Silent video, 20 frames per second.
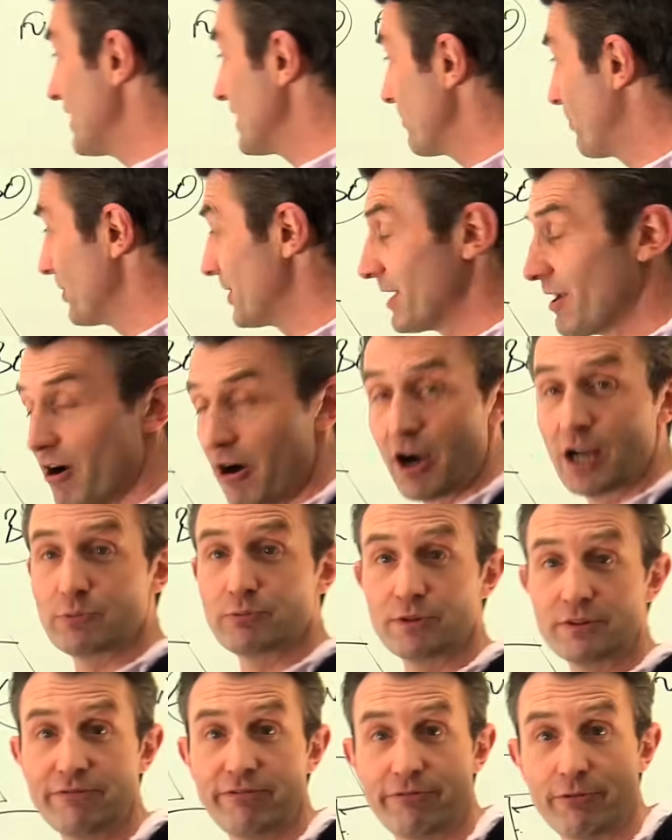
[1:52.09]
They put in
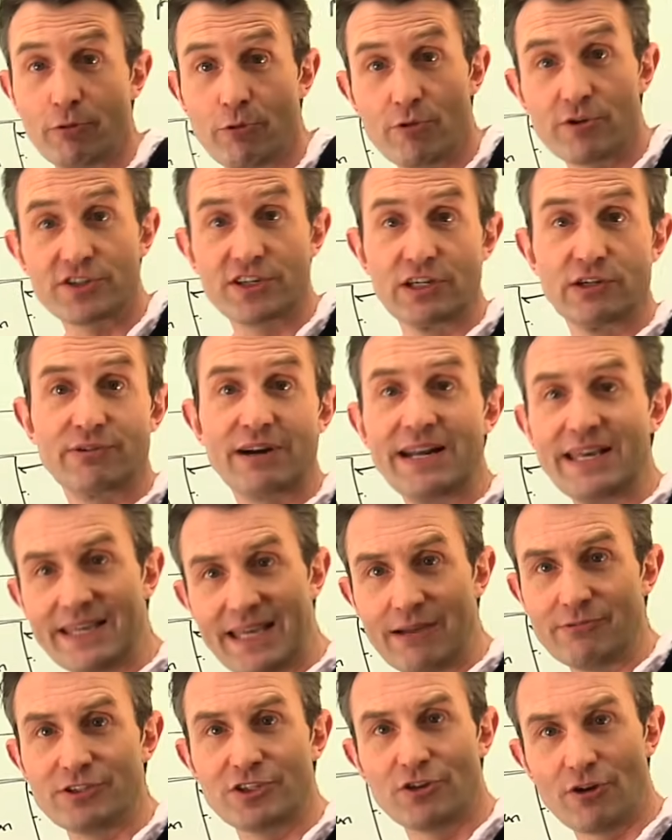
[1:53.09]
hardwood floors and granite
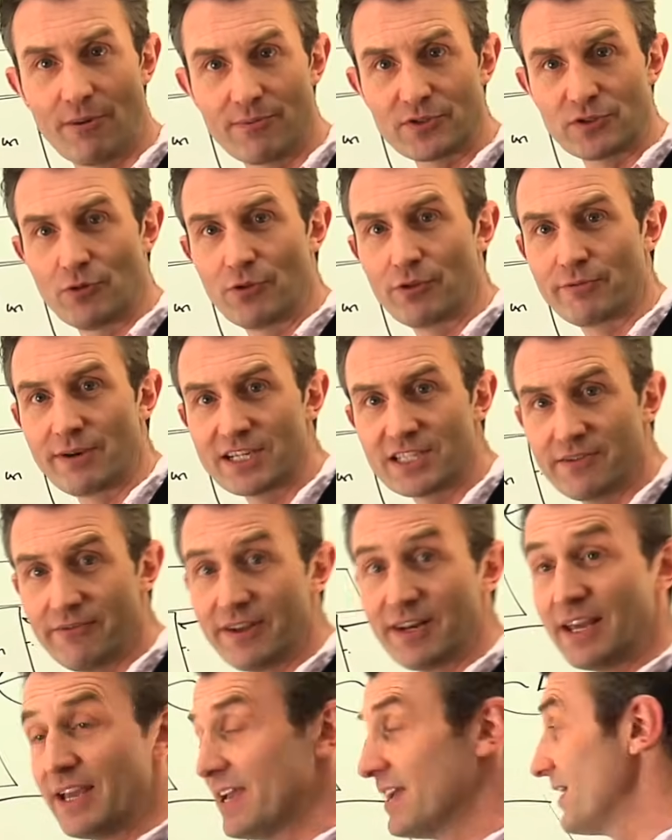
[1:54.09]
countertops and all the rest of it.